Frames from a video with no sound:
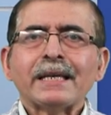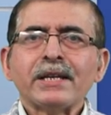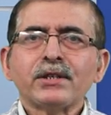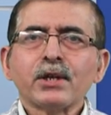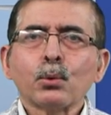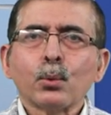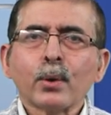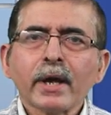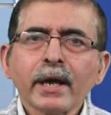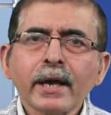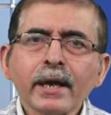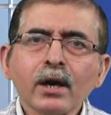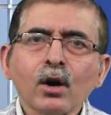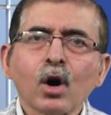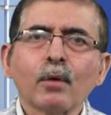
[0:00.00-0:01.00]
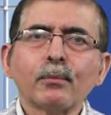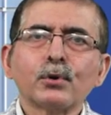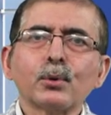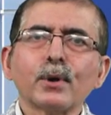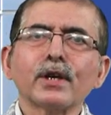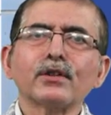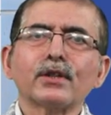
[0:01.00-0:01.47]
is a way
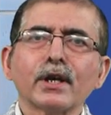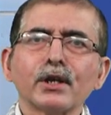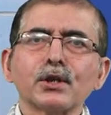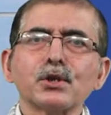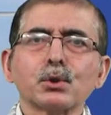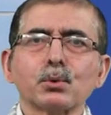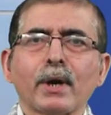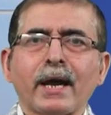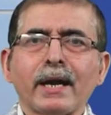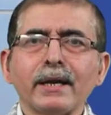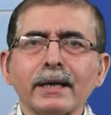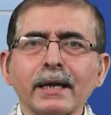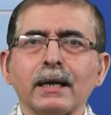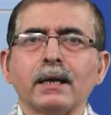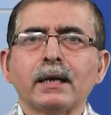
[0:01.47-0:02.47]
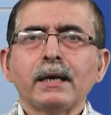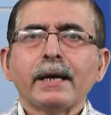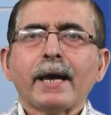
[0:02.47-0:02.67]
of doing things to handle